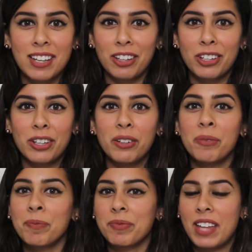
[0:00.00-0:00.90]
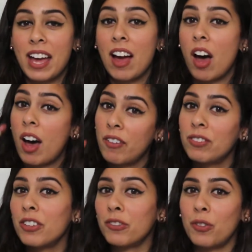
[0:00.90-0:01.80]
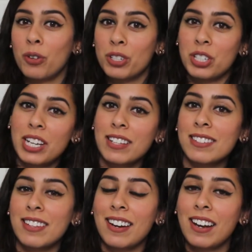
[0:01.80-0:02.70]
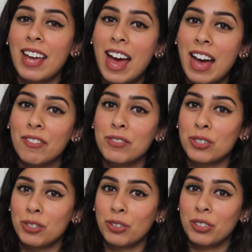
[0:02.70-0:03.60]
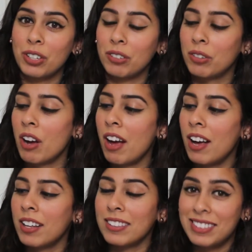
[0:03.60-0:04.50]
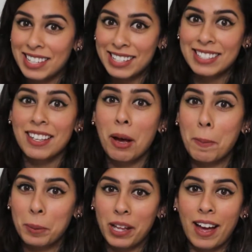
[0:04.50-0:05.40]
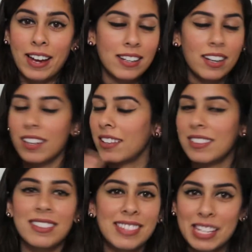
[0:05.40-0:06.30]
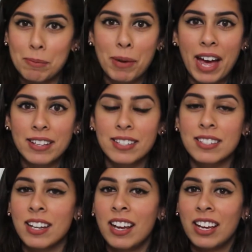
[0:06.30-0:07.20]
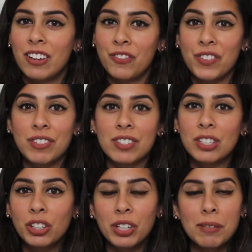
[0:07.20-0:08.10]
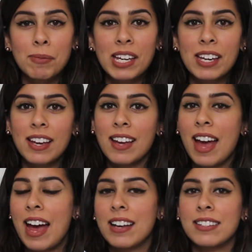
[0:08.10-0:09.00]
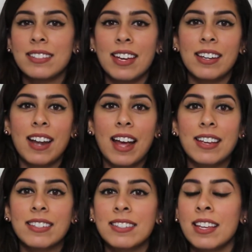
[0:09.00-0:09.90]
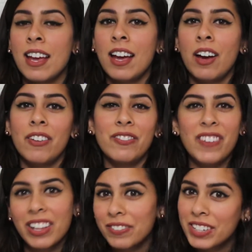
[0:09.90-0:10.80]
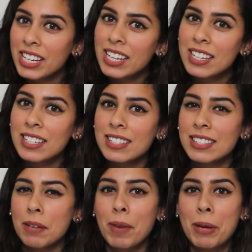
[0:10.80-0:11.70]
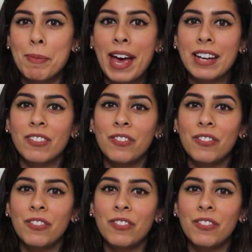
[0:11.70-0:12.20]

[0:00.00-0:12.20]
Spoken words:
tell you that of the 4 shades that I have to show you, this applied the best. It feels creamy, it has a nice velvety semi-matte